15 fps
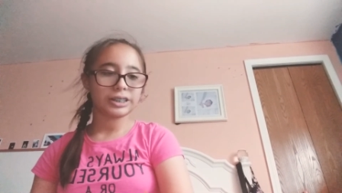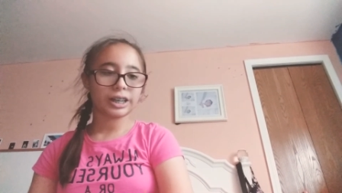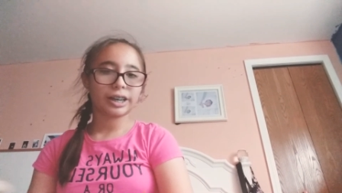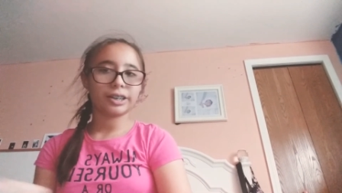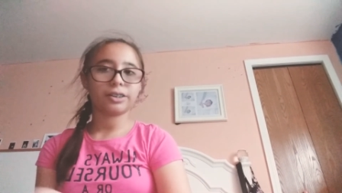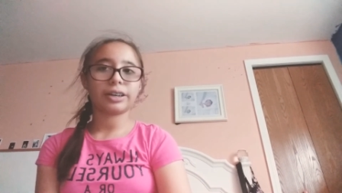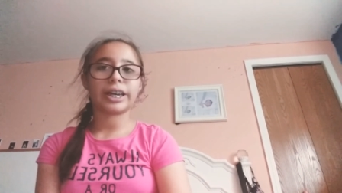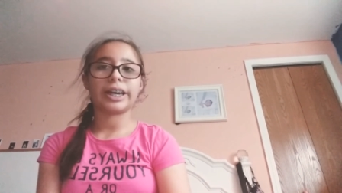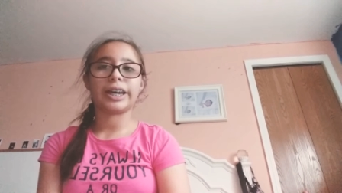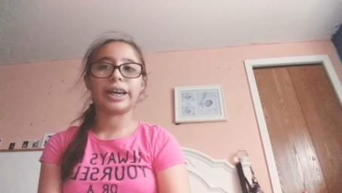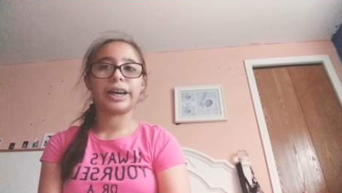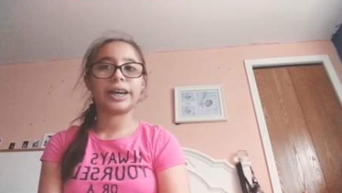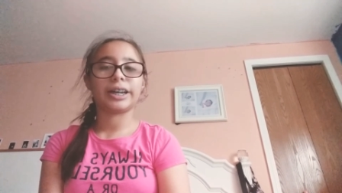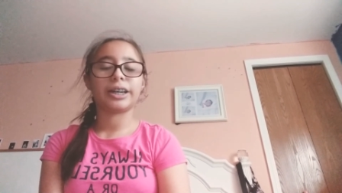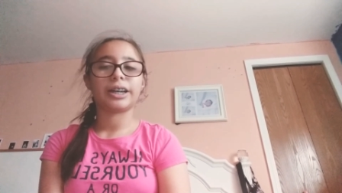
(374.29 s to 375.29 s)
that you
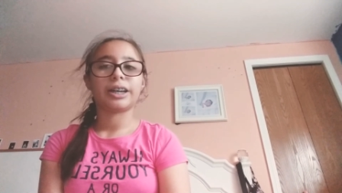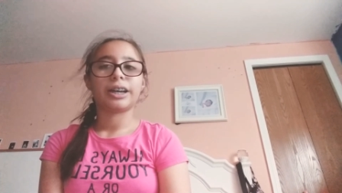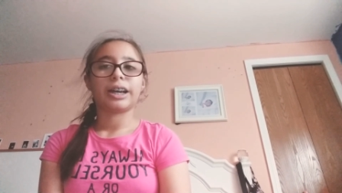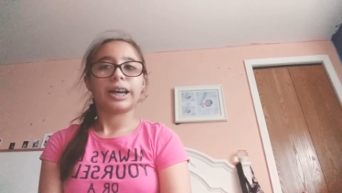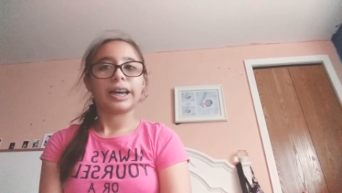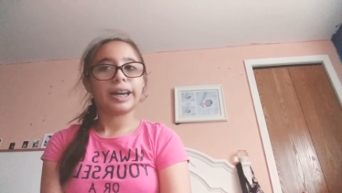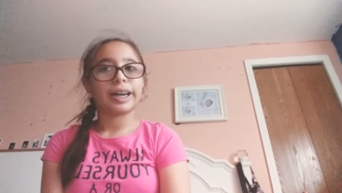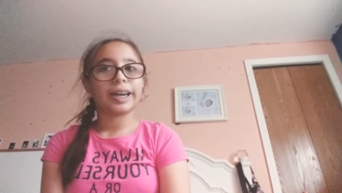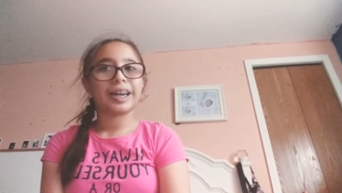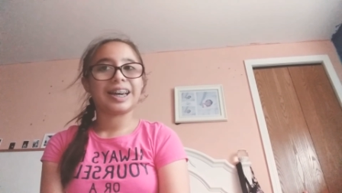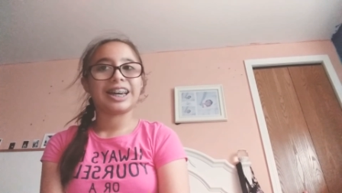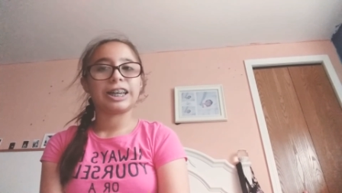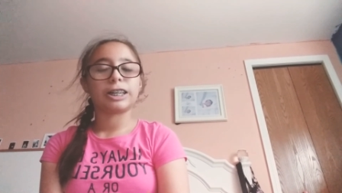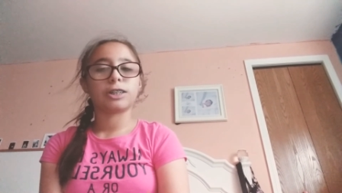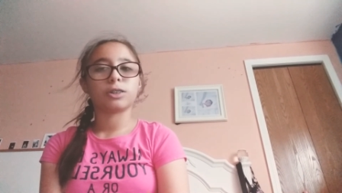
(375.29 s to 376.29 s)
can
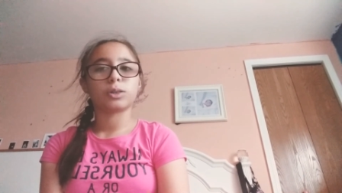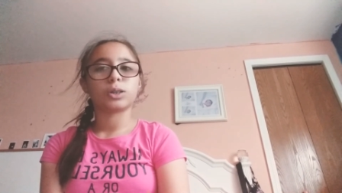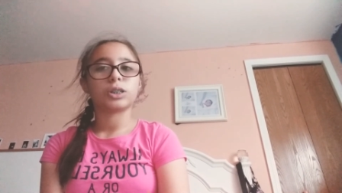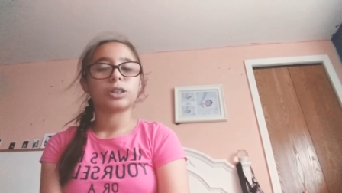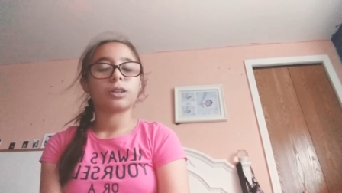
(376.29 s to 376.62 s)
and